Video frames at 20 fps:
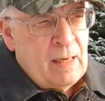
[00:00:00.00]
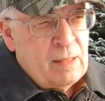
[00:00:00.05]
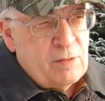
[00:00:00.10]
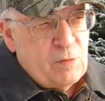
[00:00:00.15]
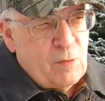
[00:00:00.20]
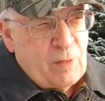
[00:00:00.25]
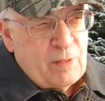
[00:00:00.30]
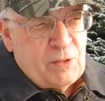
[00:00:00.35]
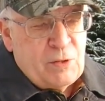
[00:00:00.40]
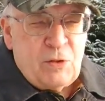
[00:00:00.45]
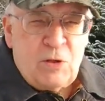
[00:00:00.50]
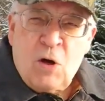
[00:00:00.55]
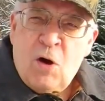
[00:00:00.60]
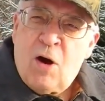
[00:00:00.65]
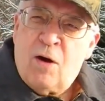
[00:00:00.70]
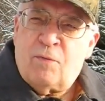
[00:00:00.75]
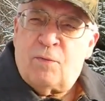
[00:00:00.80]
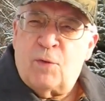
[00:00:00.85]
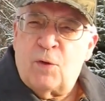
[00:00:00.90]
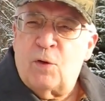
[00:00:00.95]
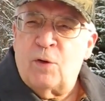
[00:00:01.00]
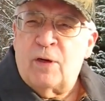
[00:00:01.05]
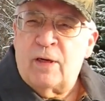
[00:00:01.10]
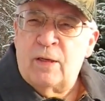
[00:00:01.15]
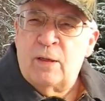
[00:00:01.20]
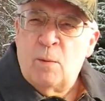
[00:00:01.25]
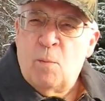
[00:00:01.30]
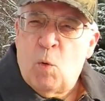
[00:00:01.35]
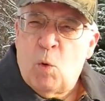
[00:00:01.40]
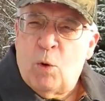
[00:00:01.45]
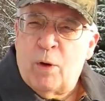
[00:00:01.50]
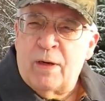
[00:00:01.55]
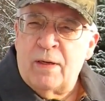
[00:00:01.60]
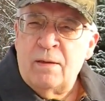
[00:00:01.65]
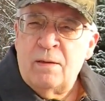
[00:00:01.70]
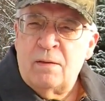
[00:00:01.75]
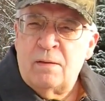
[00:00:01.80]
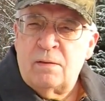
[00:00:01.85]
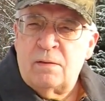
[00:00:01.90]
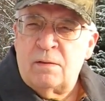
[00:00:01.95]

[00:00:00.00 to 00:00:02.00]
So I took off early in the morning.